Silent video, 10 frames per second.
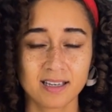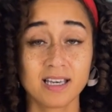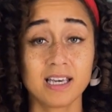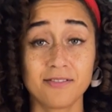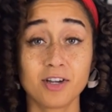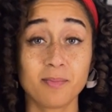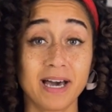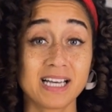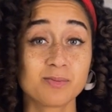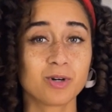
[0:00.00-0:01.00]
If your
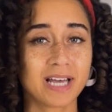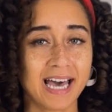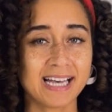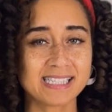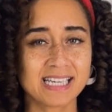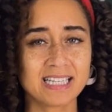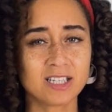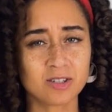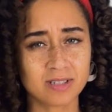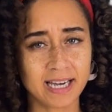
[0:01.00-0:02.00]
passport has that
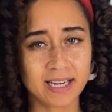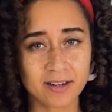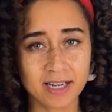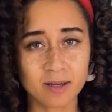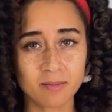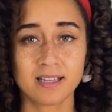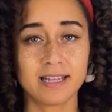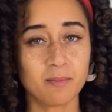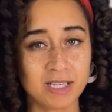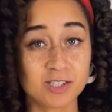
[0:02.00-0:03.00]
little diagram,
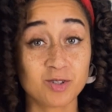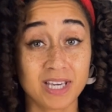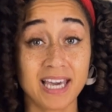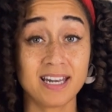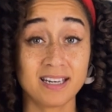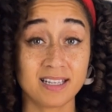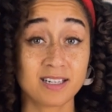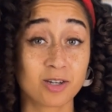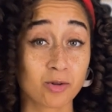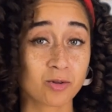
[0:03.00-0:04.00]
that means you can indeed
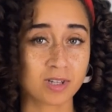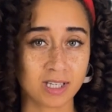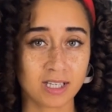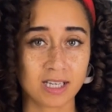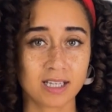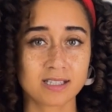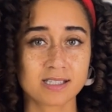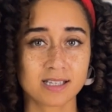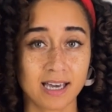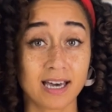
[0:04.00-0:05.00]
go through the
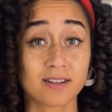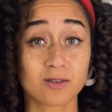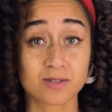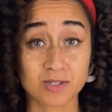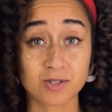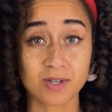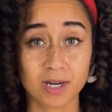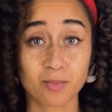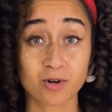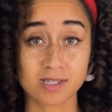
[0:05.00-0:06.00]
e-gates at those two
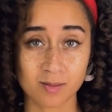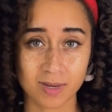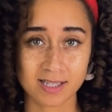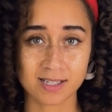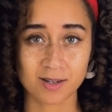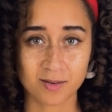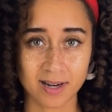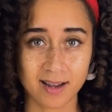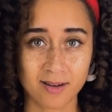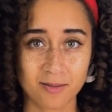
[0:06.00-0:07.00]
airports in Mexico right
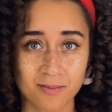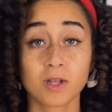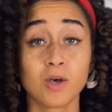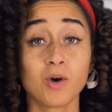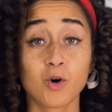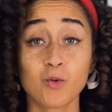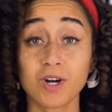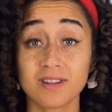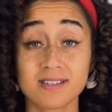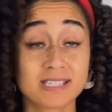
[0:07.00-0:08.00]
now. Who
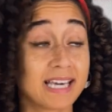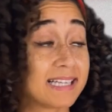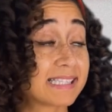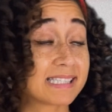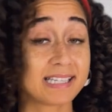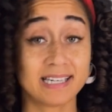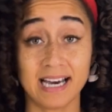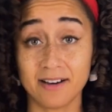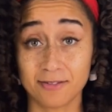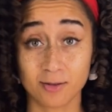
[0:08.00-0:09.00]
are these gates
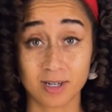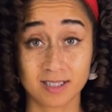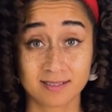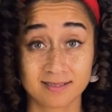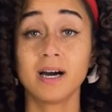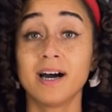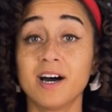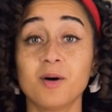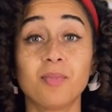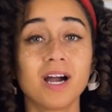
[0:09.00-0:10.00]
not for?
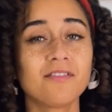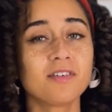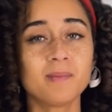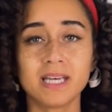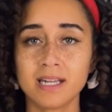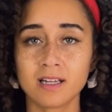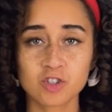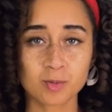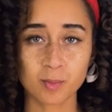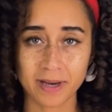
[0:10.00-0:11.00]
Apart from
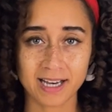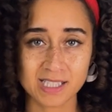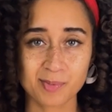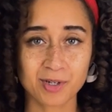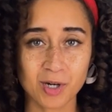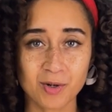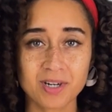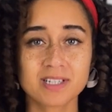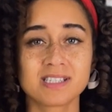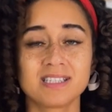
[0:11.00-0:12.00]
ineligible passport
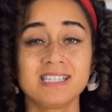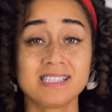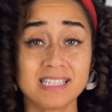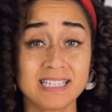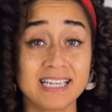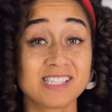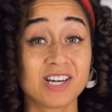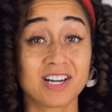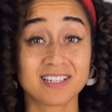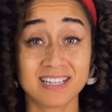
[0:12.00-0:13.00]
holders, these e-gates
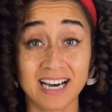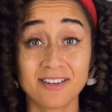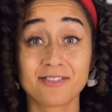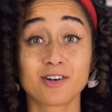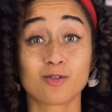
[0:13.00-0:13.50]
are not for